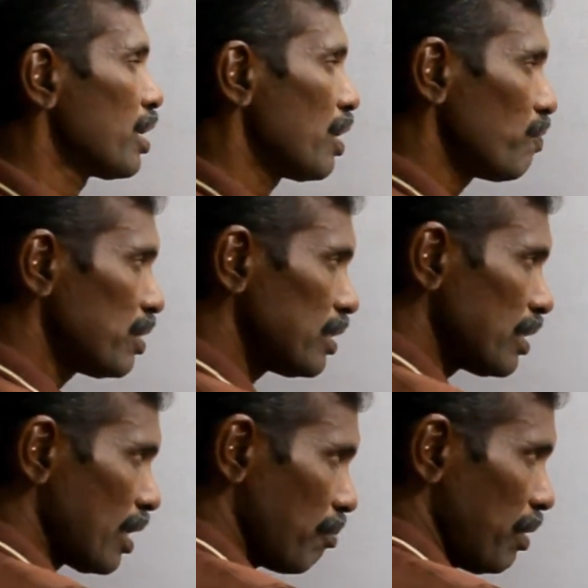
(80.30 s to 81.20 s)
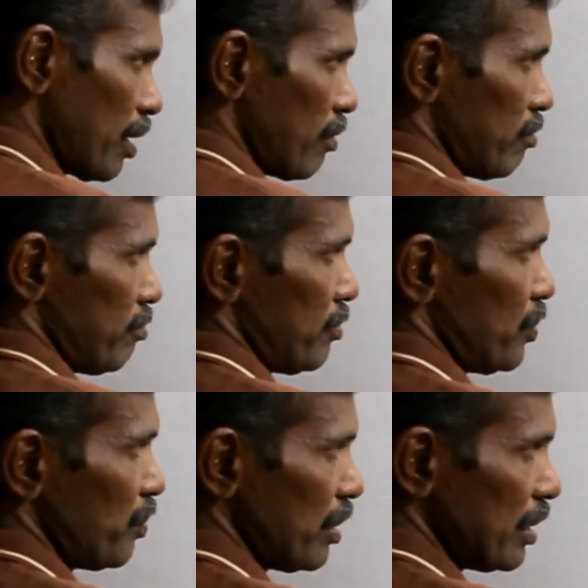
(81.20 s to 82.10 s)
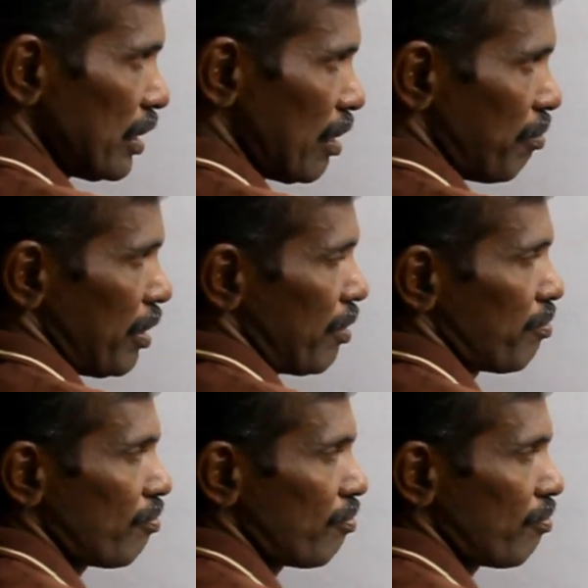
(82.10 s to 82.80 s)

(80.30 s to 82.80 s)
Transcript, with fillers: if this is a number, this is a number,